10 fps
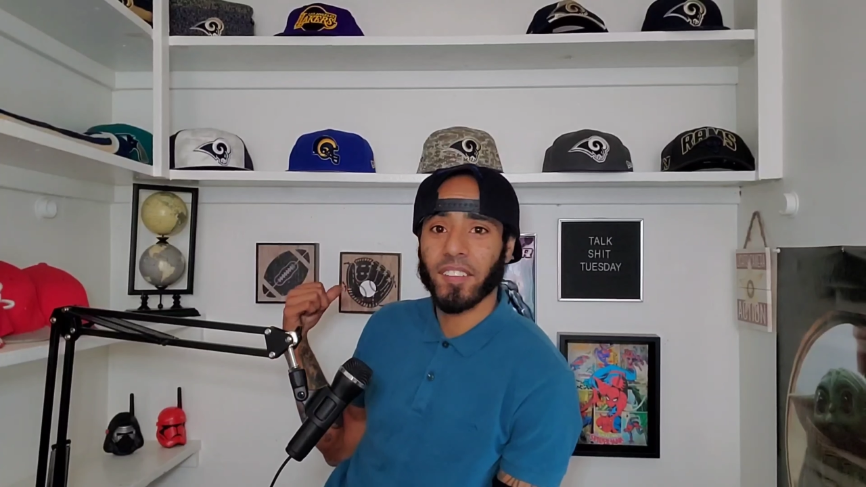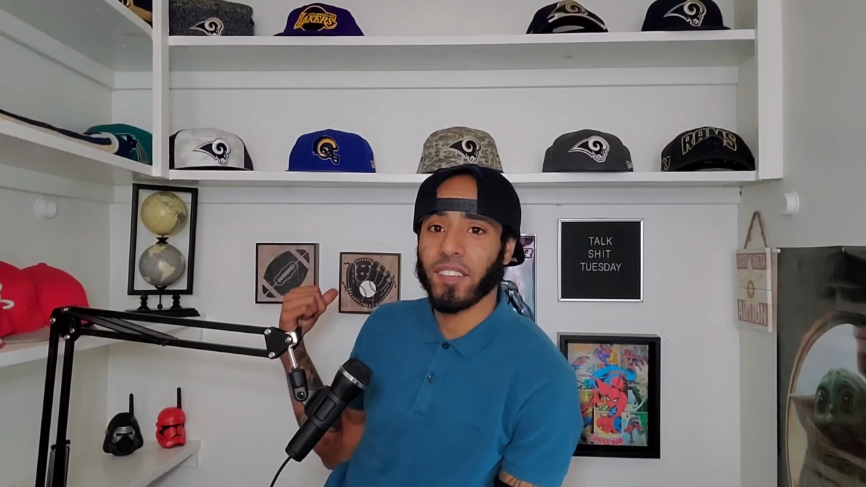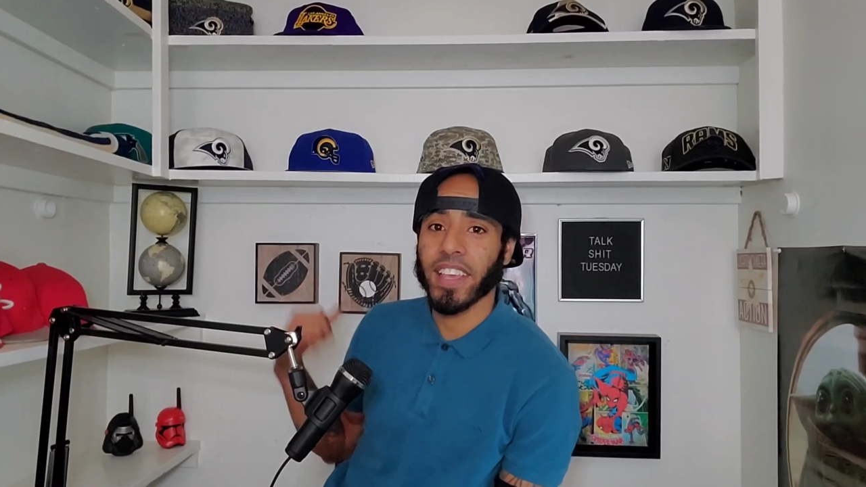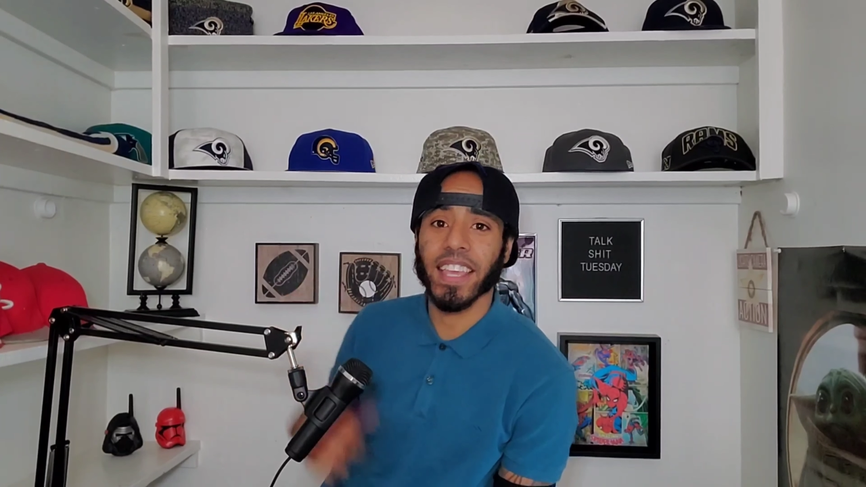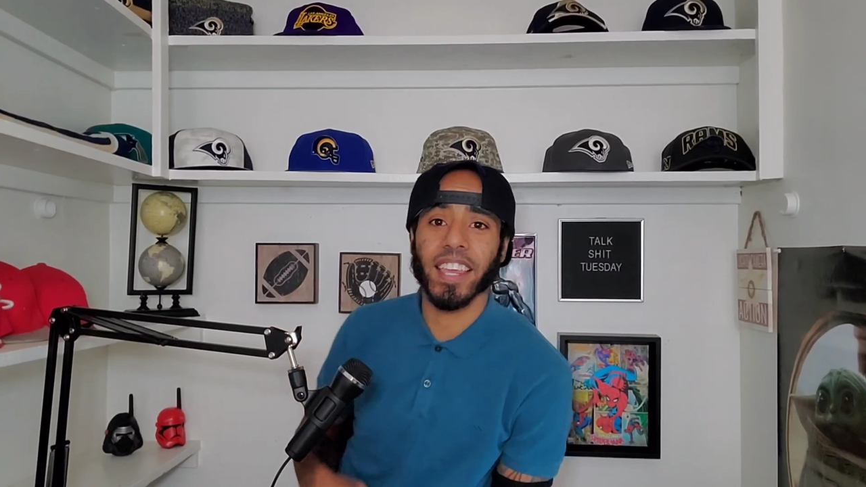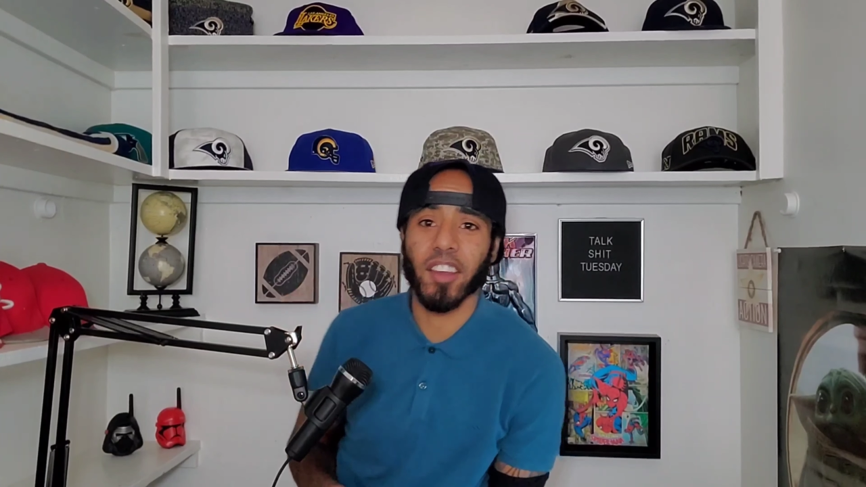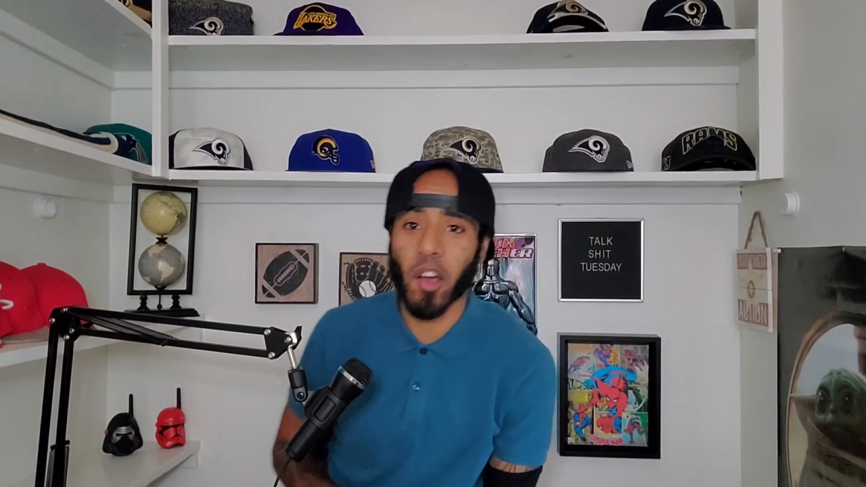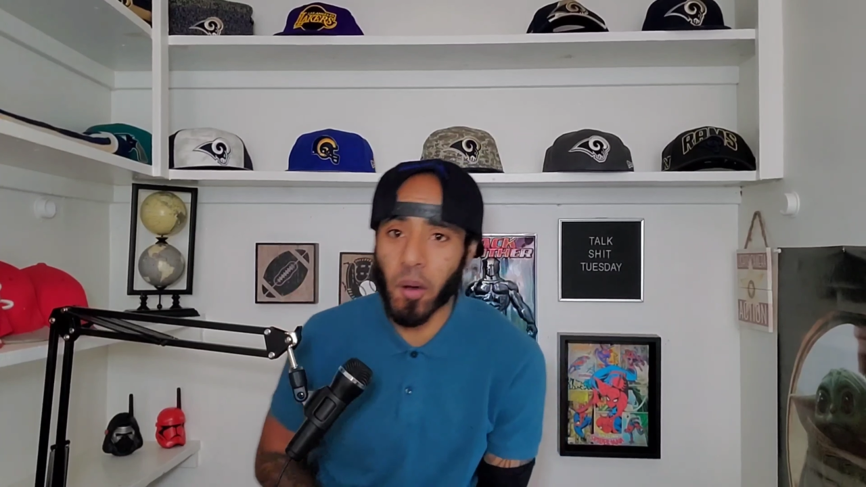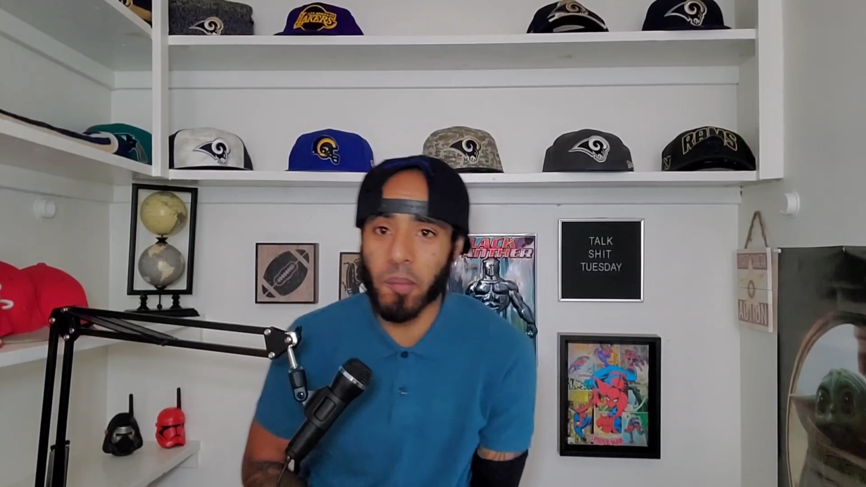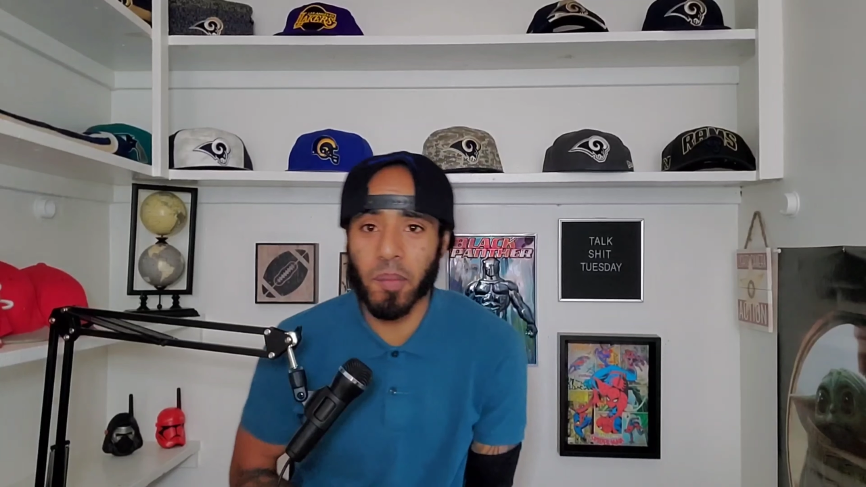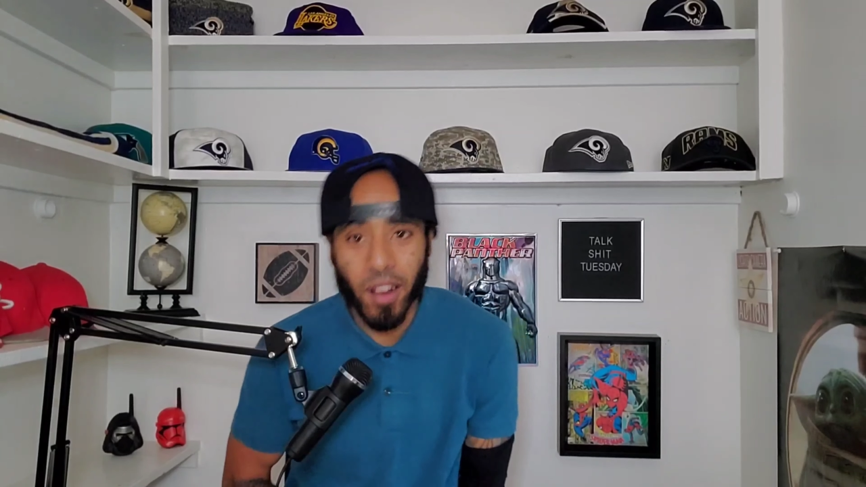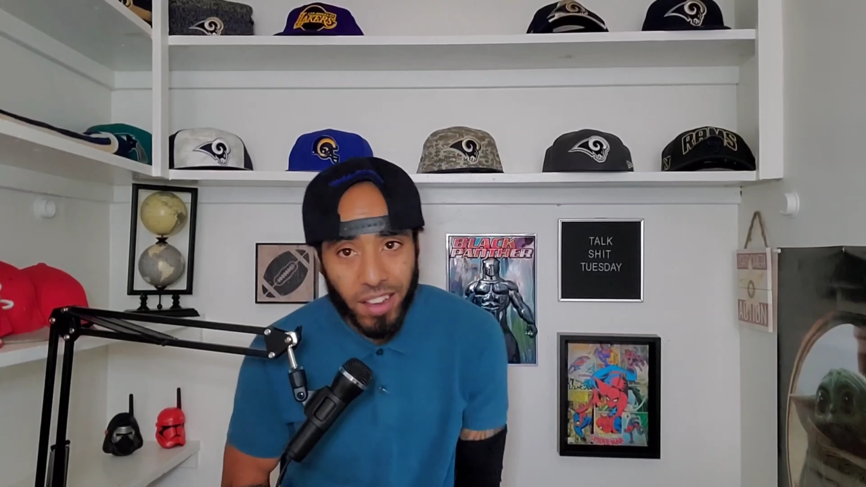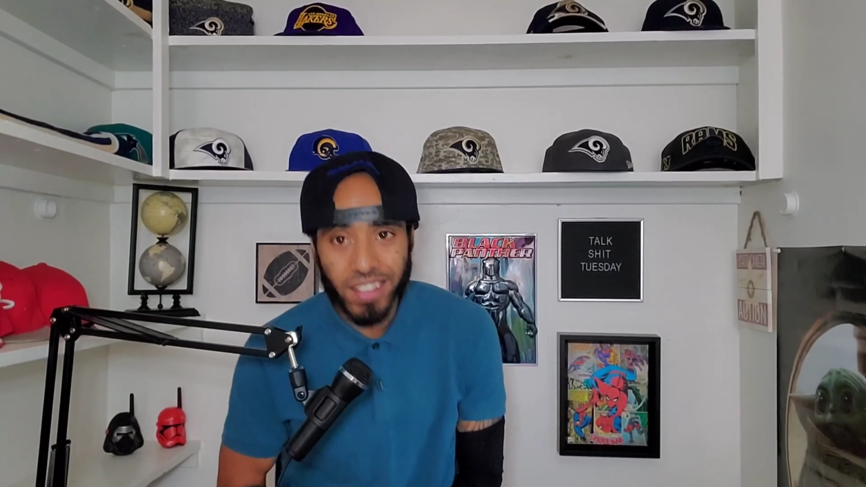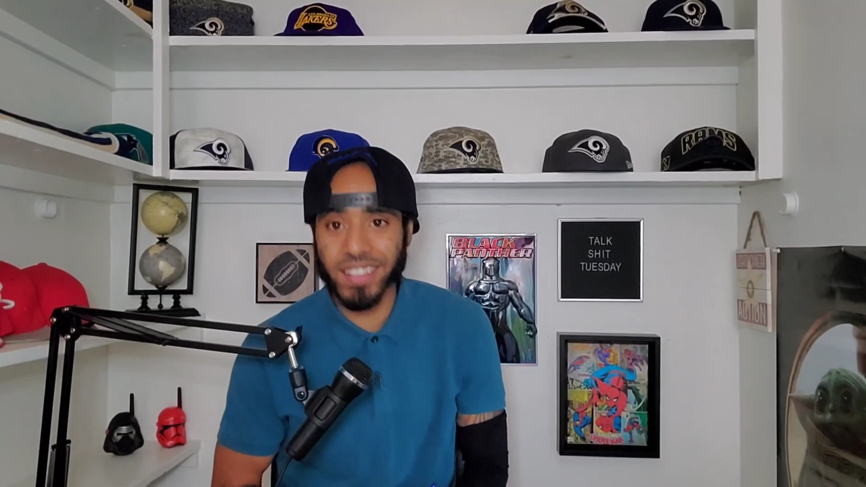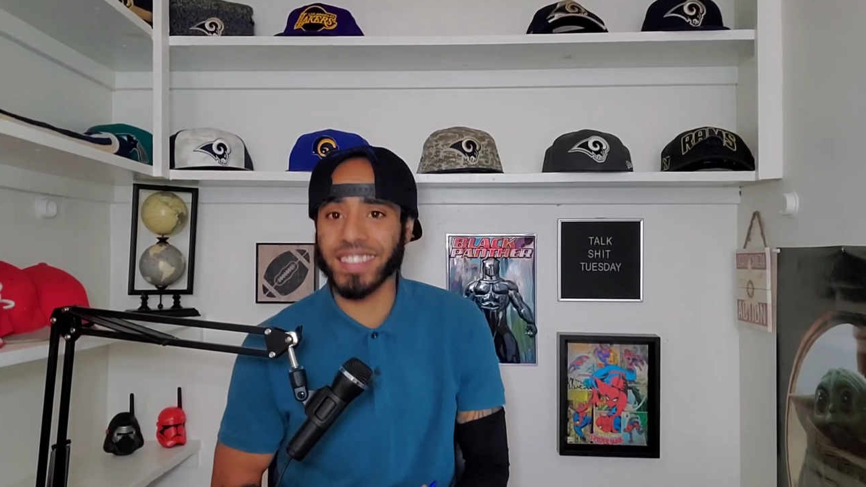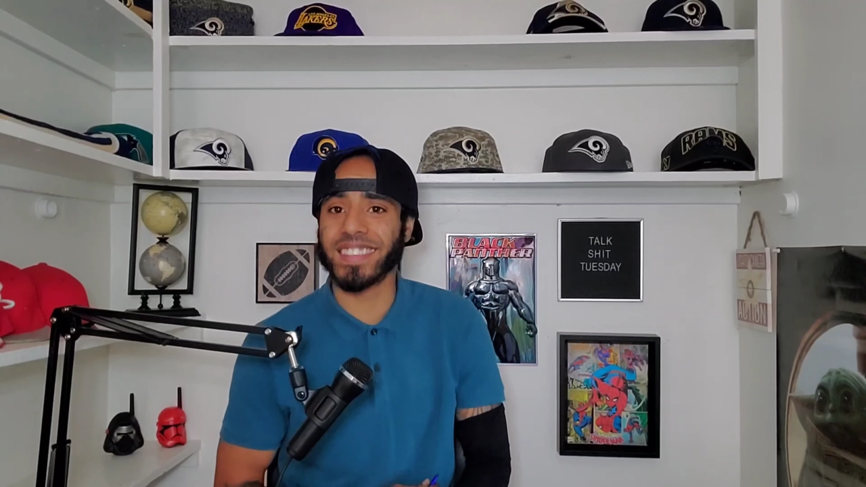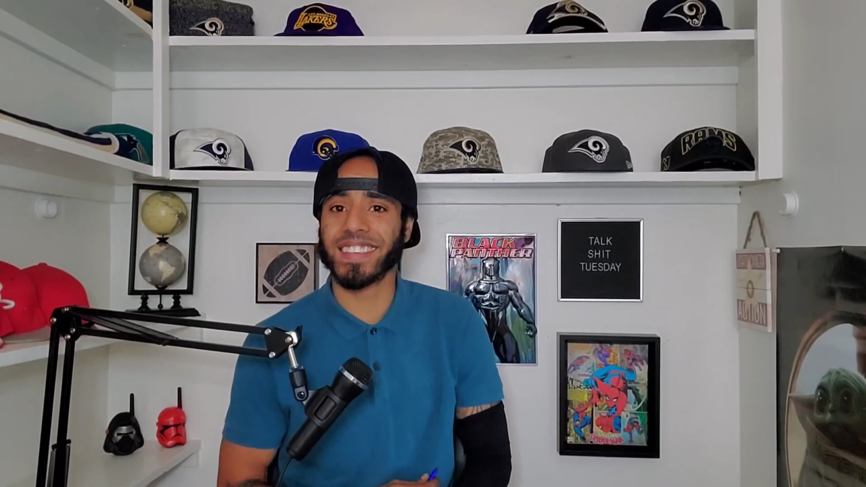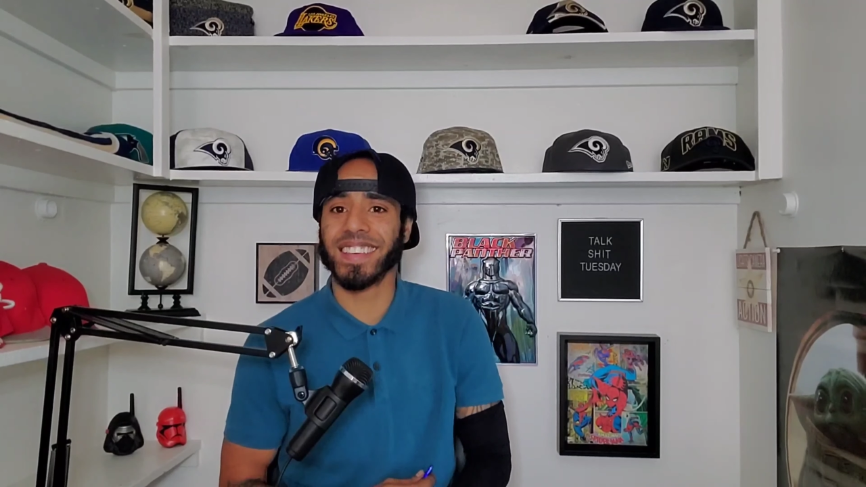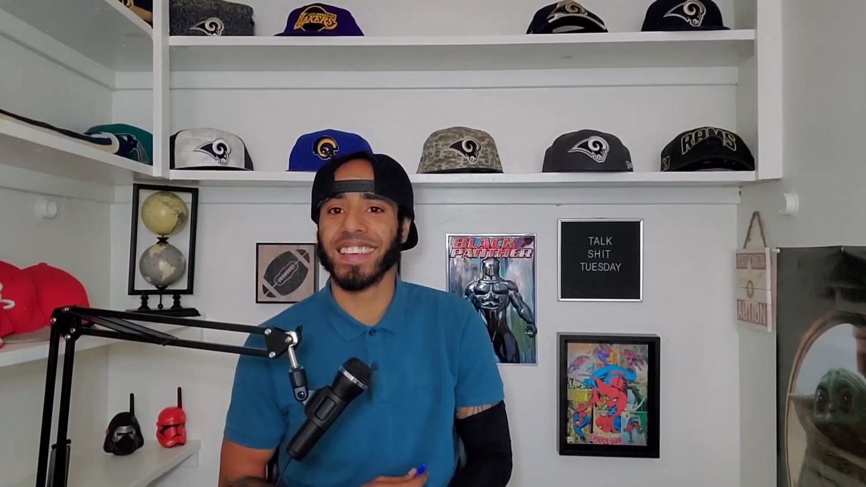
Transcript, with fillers: We hitting home runs.